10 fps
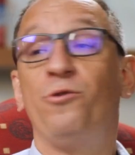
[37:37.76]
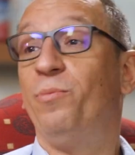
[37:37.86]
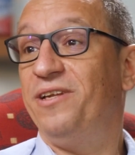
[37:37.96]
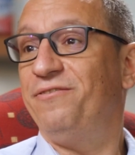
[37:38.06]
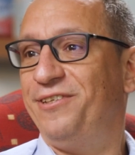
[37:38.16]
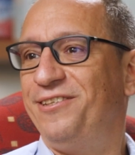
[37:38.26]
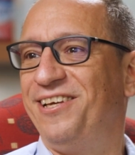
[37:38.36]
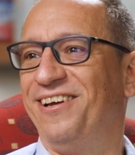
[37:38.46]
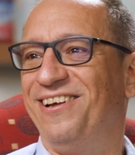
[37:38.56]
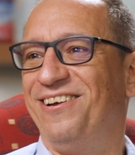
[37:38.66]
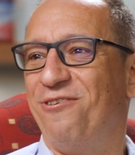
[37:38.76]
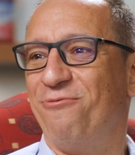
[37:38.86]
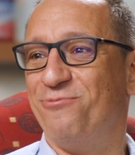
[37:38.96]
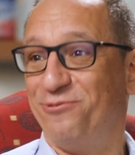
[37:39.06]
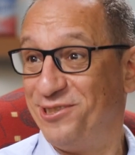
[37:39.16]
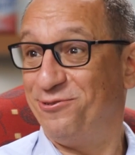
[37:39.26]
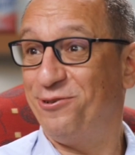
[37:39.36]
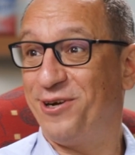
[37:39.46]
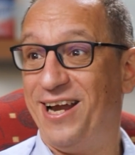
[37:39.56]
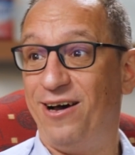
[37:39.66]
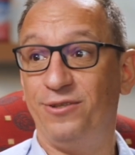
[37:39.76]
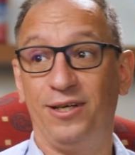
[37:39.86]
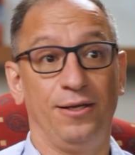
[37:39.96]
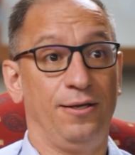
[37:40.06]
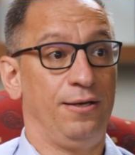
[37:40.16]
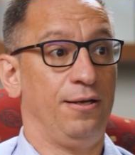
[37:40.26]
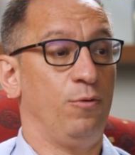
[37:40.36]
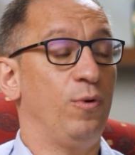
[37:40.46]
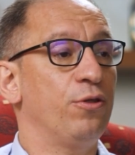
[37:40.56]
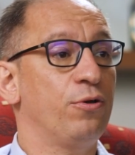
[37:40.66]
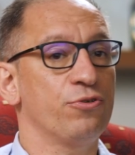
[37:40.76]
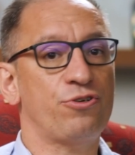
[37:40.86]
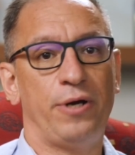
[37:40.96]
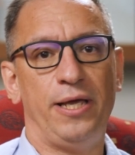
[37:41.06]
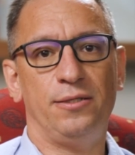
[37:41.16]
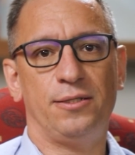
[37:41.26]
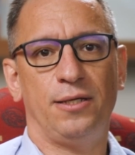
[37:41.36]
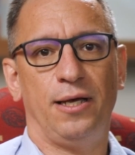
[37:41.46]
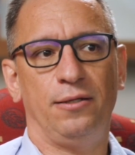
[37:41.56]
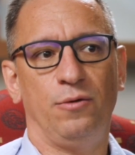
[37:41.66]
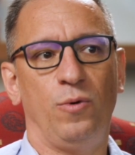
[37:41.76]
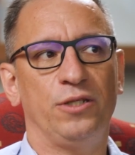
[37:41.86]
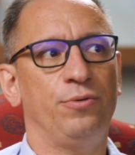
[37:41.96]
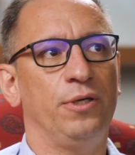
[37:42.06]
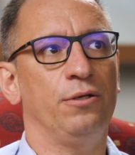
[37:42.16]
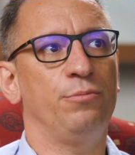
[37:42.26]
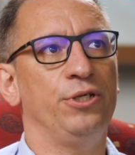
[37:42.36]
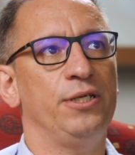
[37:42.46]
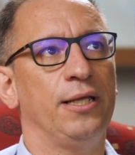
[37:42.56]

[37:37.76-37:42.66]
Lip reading: the benefit of moving to the cloud, what the constraints, and what we're going to bring.